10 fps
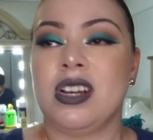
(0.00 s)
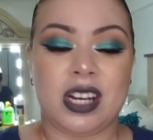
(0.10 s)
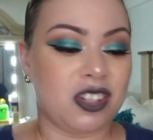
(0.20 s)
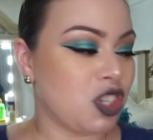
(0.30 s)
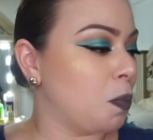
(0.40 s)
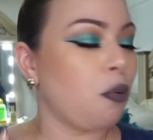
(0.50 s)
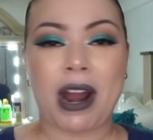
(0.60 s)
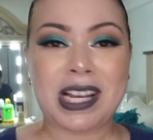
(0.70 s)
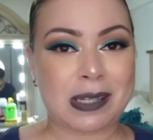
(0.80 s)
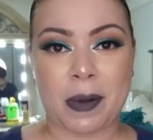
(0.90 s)
It just
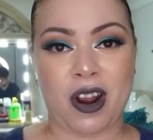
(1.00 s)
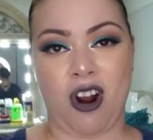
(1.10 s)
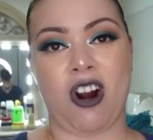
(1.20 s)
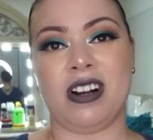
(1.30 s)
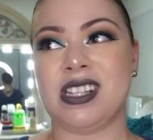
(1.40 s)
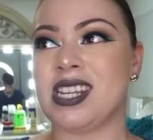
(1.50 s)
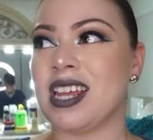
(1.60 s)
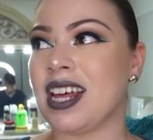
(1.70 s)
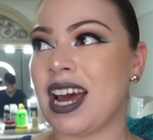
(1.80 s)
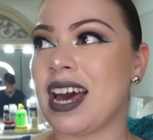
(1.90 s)
breaks my heart
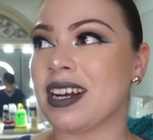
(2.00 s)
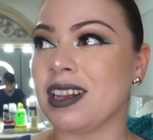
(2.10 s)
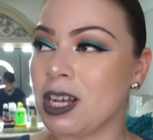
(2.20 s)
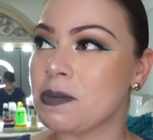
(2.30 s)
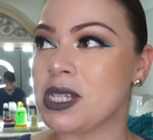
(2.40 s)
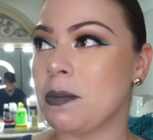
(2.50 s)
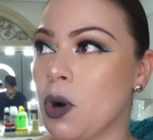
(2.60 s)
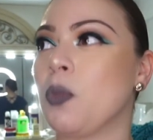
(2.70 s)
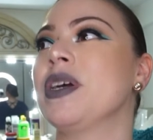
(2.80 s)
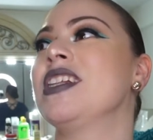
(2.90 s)
that I had a clumsy
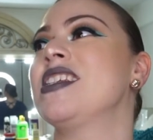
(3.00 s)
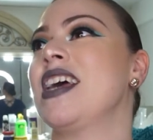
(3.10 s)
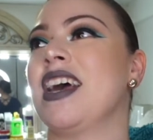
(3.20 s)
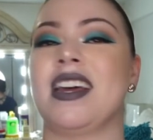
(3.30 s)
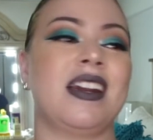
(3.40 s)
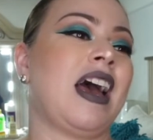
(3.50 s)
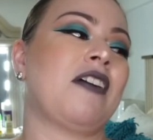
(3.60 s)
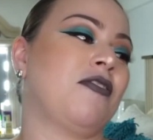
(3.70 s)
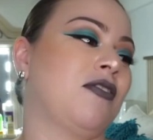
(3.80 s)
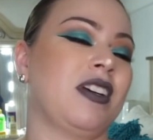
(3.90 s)
moment and
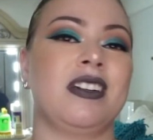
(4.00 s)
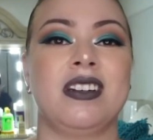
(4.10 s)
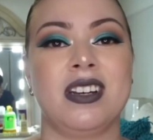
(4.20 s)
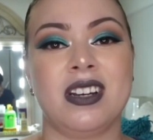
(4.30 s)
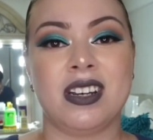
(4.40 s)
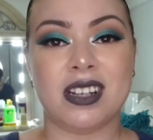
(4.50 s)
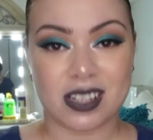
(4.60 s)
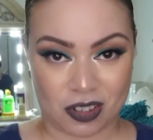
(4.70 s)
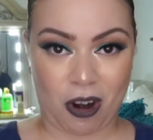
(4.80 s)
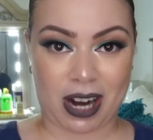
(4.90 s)
half of it
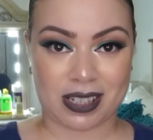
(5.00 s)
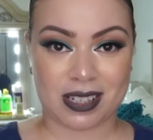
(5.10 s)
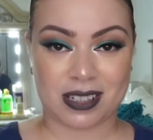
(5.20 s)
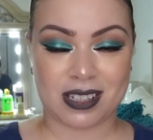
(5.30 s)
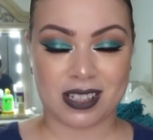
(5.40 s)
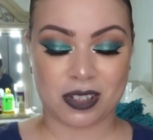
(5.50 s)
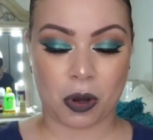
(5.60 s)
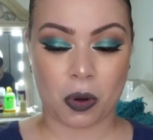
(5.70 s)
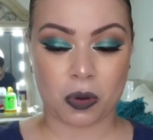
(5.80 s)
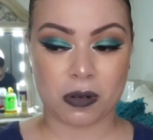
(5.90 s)
is cracked.
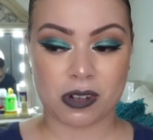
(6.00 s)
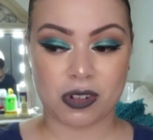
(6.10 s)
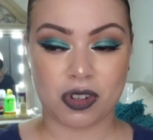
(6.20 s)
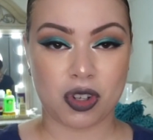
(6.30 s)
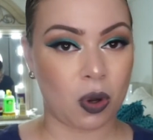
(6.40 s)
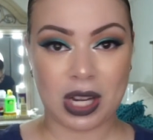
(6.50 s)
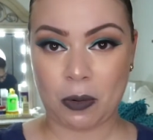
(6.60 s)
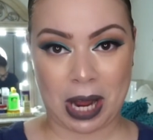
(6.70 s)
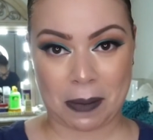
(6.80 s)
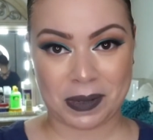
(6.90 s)
So don't let
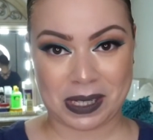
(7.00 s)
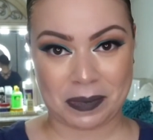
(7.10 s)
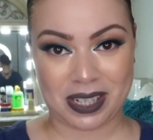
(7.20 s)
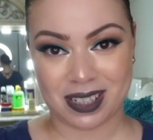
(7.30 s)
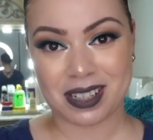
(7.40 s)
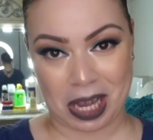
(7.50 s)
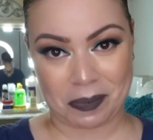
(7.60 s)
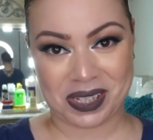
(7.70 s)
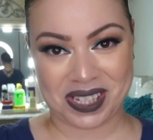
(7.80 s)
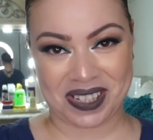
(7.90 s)
what happened to me
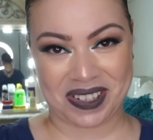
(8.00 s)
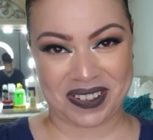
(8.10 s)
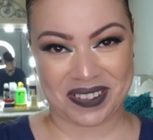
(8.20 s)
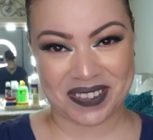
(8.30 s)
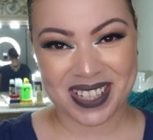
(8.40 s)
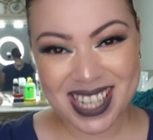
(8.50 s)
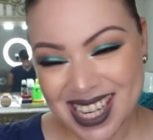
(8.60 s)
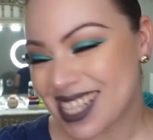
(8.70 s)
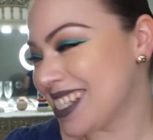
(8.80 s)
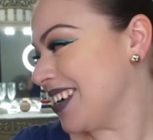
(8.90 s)
happen to you.
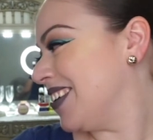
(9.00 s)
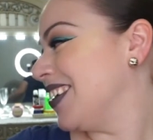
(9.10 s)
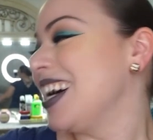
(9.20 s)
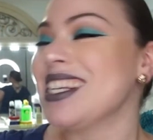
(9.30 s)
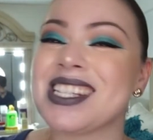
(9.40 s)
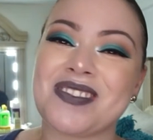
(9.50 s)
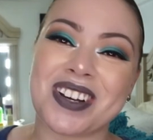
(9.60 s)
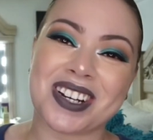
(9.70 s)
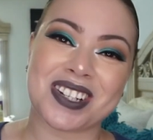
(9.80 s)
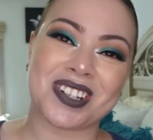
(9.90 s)
So just
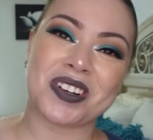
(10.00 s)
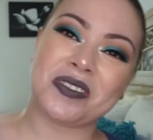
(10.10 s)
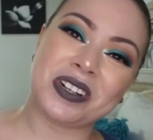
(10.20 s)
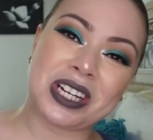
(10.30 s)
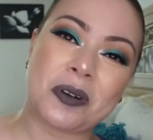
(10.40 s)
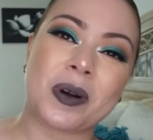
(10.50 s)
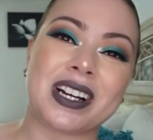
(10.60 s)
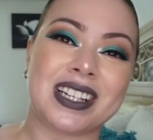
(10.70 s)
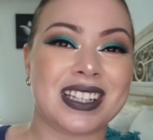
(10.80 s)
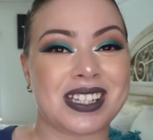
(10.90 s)
wanted to show you really
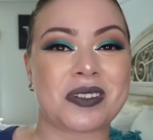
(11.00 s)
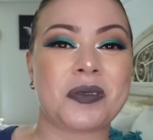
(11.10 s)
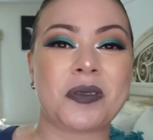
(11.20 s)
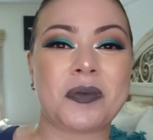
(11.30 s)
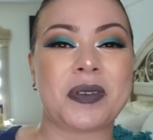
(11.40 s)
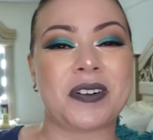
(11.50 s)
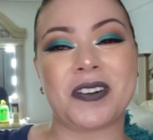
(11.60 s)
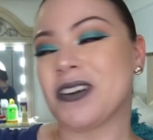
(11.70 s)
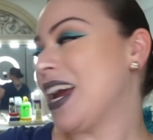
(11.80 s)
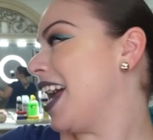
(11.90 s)
quickly this cool
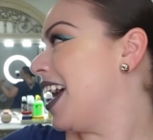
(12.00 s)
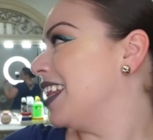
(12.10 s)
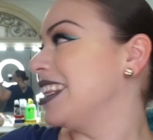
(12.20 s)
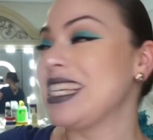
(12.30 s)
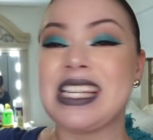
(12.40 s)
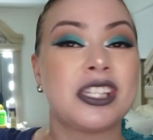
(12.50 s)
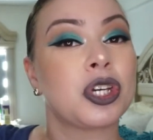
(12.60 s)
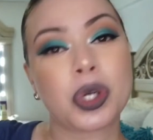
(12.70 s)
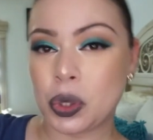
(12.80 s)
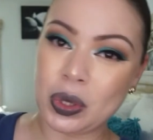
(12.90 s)
mirror and these
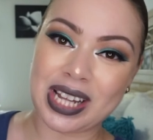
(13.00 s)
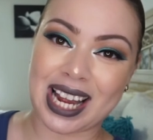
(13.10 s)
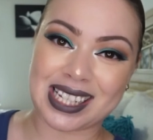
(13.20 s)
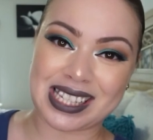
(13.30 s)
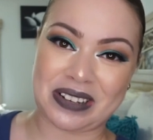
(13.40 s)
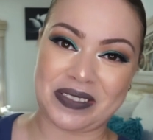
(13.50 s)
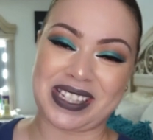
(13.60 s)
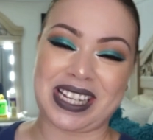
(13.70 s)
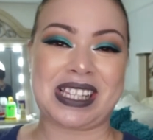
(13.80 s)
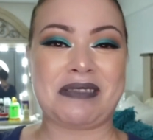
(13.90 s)
cool lights that were
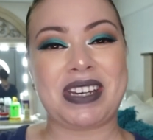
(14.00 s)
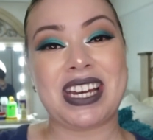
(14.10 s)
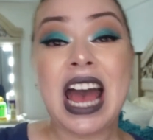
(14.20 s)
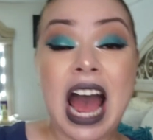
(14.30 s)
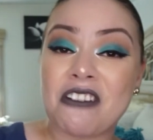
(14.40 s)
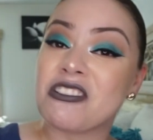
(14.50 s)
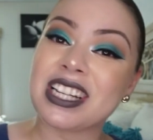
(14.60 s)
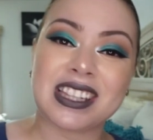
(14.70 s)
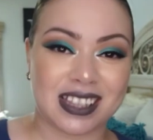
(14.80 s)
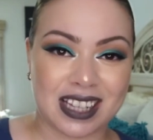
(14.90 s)
sent to me. I
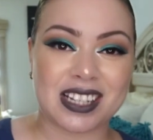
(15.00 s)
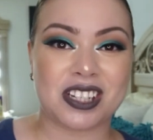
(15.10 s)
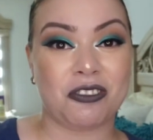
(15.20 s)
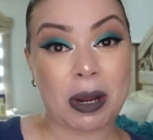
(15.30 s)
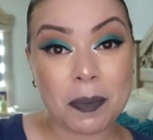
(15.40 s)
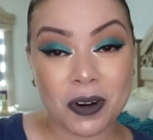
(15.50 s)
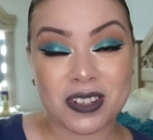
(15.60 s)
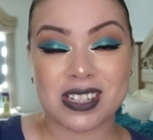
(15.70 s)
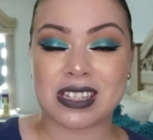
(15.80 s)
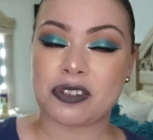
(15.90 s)
really think that it's a great
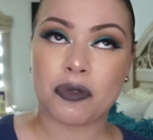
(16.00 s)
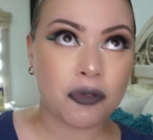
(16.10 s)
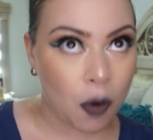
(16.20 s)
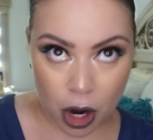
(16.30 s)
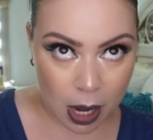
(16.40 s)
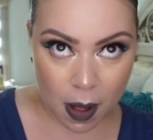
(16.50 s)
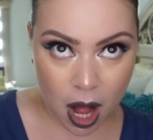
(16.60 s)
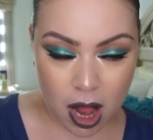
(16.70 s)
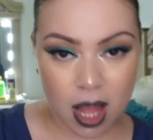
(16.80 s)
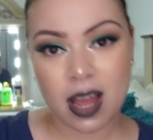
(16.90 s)
purchase. It's
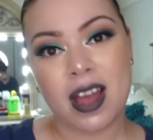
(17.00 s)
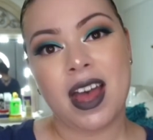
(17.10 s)
affordable